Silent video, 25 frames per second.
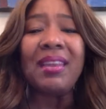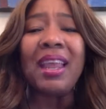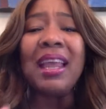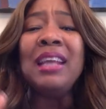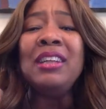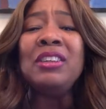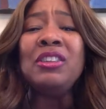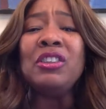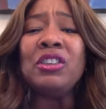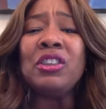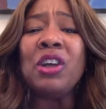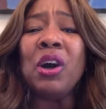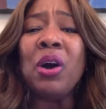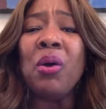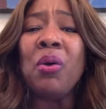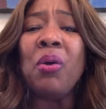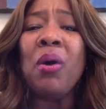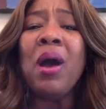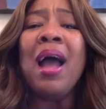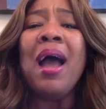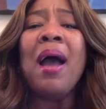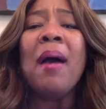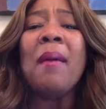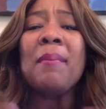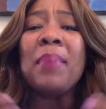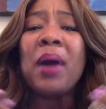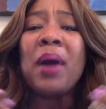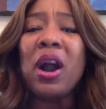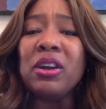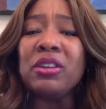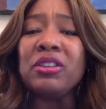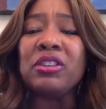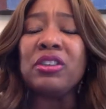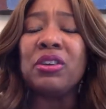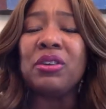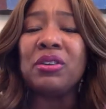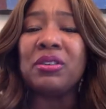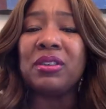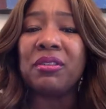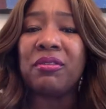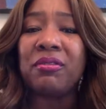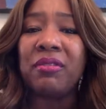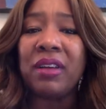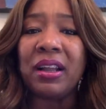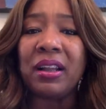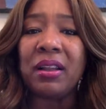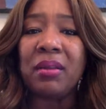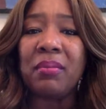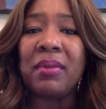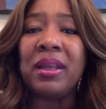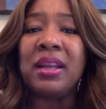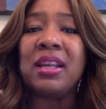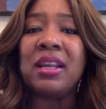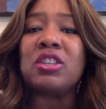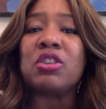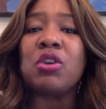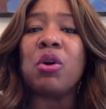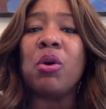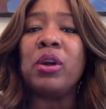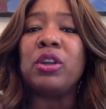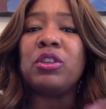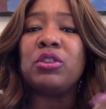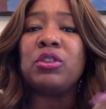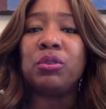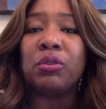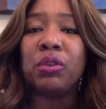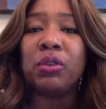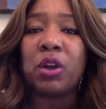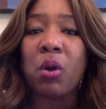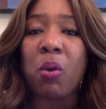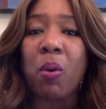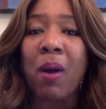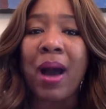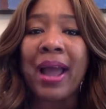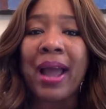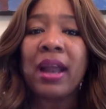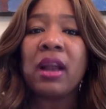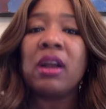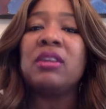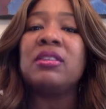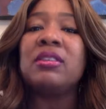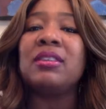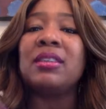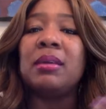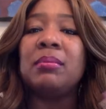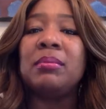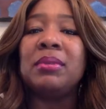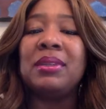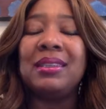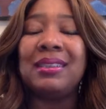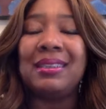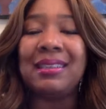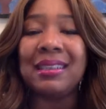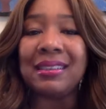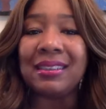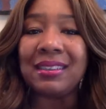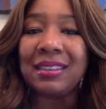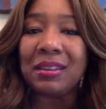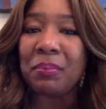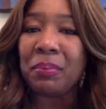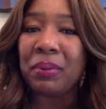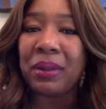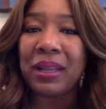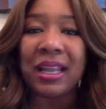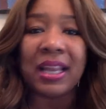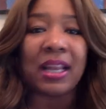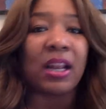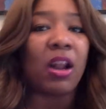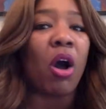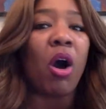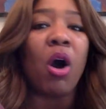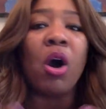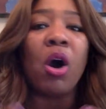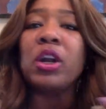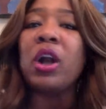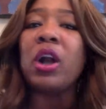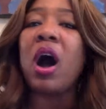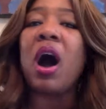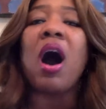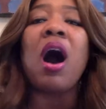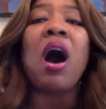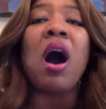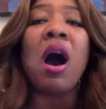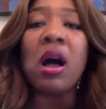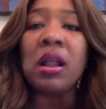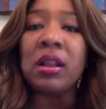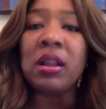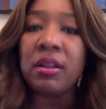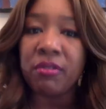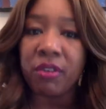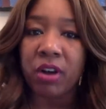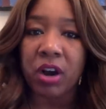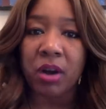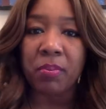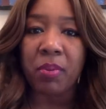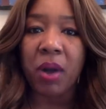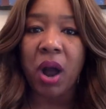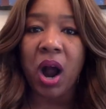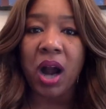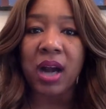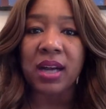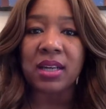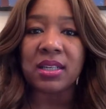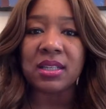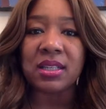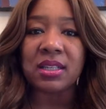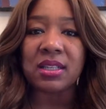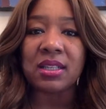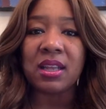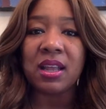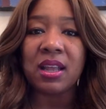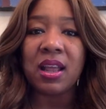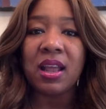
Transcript: And so personal development is going to require some discipline on all of our parts.